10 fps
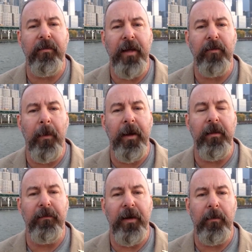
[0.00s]
States playing
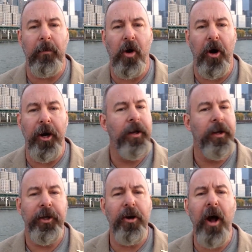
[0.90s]
the victim card.
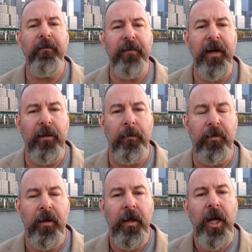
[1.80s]
You're not victims.